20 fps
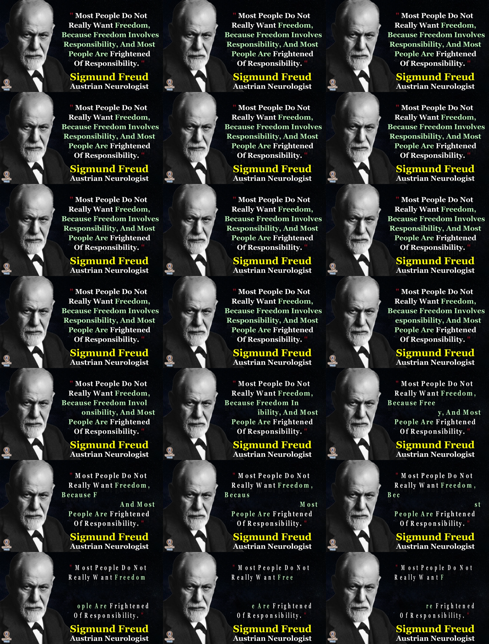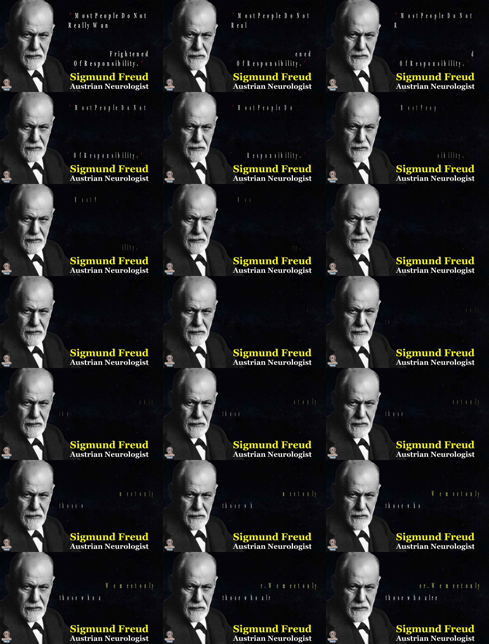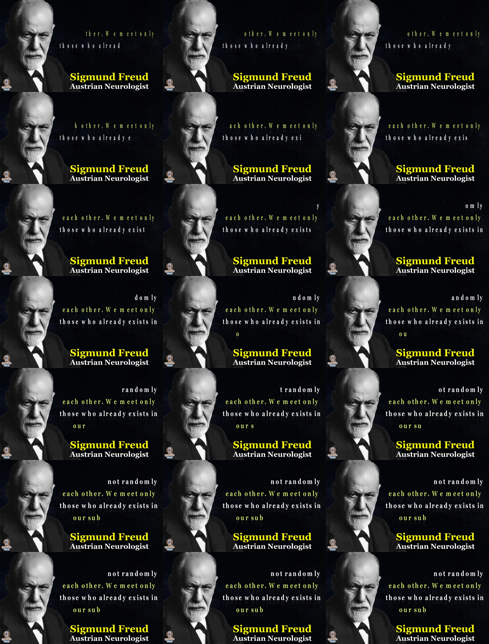Nobody speaks.